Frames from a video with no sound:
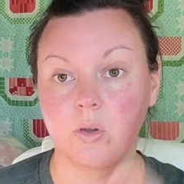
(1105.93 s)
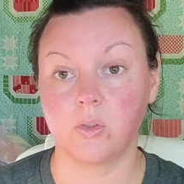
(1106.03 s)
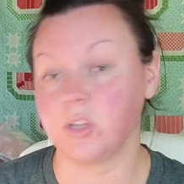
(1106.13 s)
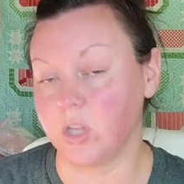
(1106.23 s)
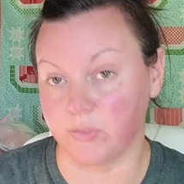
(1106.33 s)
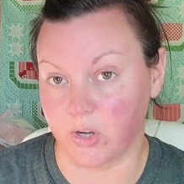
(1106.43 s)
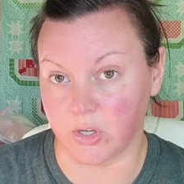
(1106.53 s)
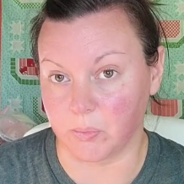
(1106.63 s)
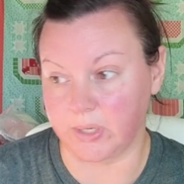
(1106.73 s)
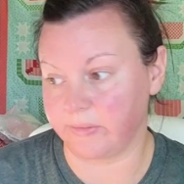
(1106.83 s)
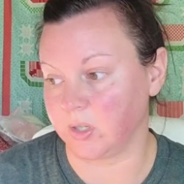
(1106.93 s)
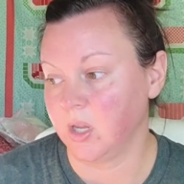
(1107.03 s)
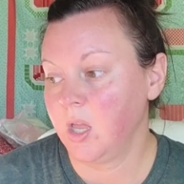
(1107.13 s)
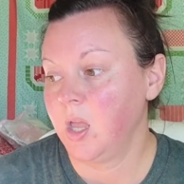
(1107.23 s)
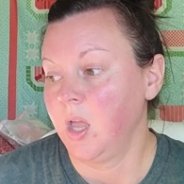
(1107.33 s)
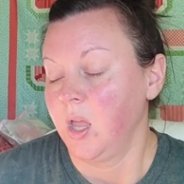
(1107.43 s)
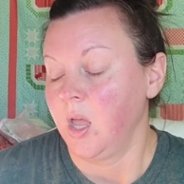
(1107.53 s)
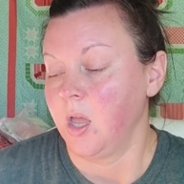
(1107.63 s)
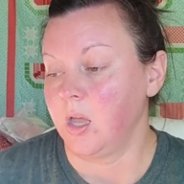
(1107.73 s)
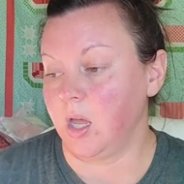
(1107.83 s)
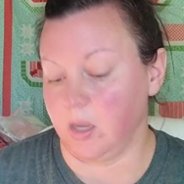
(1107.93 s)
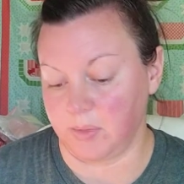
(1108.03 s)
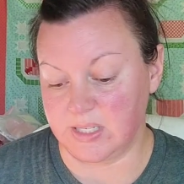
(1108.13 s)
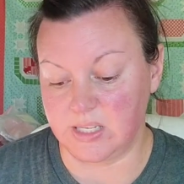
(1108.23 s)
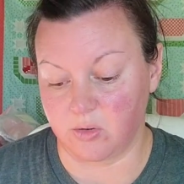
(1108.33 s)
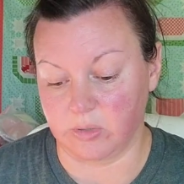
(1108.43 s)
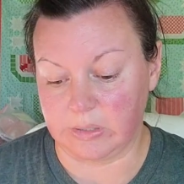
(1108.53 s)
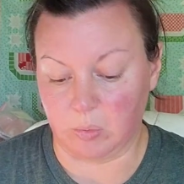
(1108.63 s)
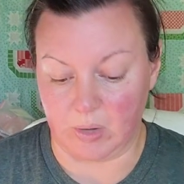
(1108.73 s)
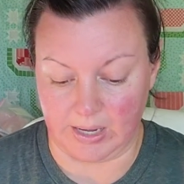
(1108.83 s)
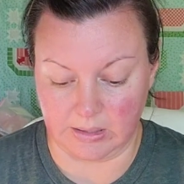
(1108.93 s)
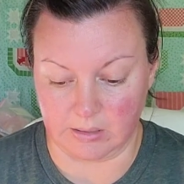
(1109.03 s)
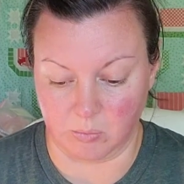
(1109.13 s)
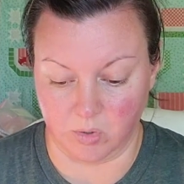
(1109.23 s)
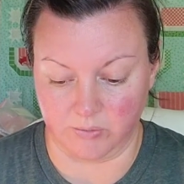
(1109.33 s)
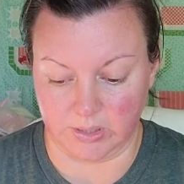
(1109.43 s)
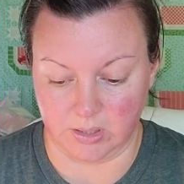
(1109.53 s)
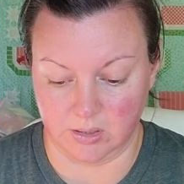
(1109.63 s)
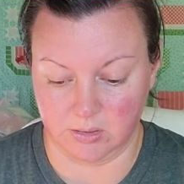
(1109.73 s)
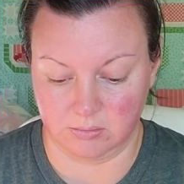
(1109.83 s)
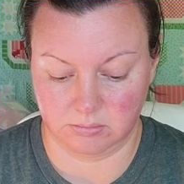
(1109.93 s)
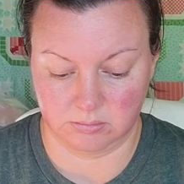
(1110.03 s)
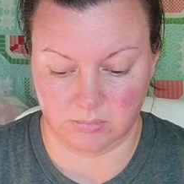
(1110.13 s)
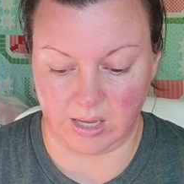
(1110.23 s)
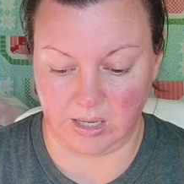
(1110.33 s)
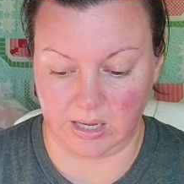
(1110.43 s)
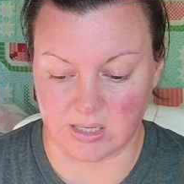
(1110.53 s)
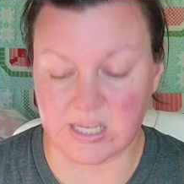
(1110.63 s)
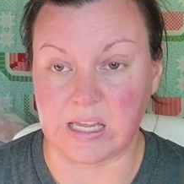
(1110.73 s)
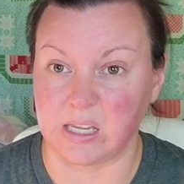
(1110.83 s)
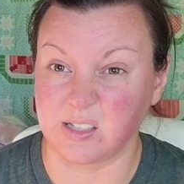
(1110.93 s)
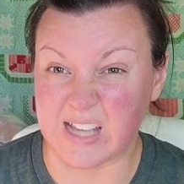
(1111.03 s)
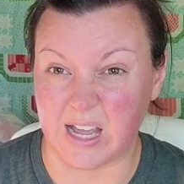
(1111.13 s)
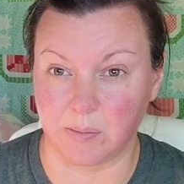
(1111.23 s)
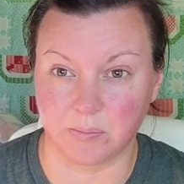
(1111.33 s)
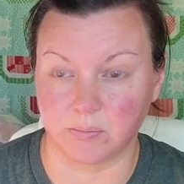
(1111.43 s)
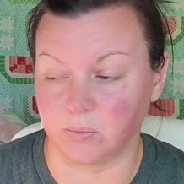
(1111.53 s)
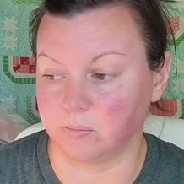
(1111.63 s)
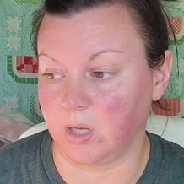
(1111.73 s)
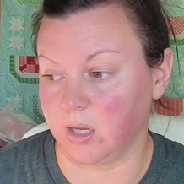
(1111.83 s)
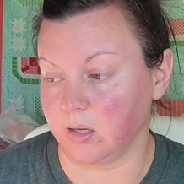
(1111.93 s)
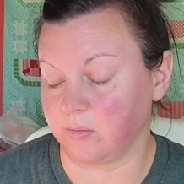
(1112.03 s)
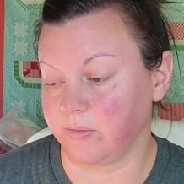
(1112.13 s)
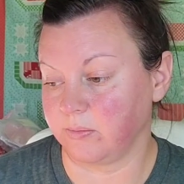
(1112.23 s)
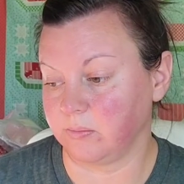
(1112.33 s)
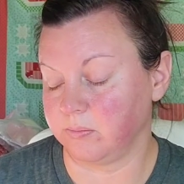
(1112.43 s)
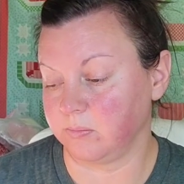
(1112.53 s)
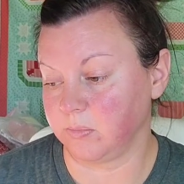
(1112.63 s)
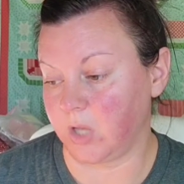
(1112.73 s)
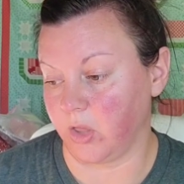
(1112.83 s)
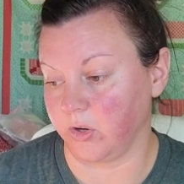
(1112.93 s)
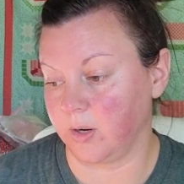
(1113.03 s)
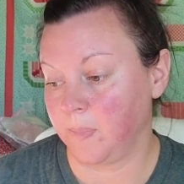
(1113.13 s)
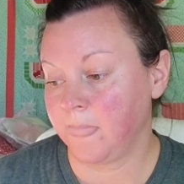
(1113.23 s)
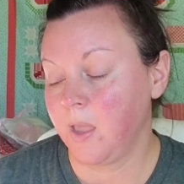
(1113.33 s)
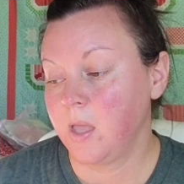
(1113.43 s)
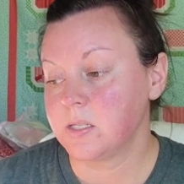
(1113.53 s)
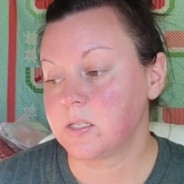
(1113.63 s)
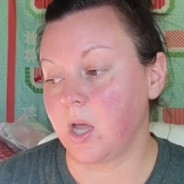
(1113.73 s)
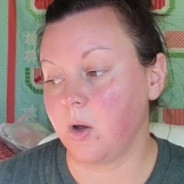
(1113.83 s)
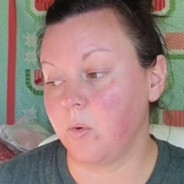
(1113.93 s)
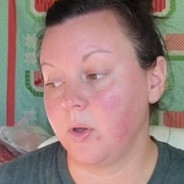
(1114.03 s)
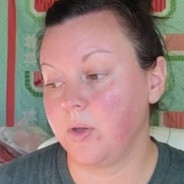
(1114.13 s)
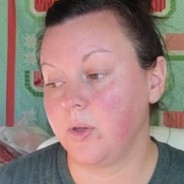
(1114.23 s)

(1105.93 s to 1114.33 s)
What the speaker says: or the low volume, whatever. Because these aren't really white, they're more of a antique type color. So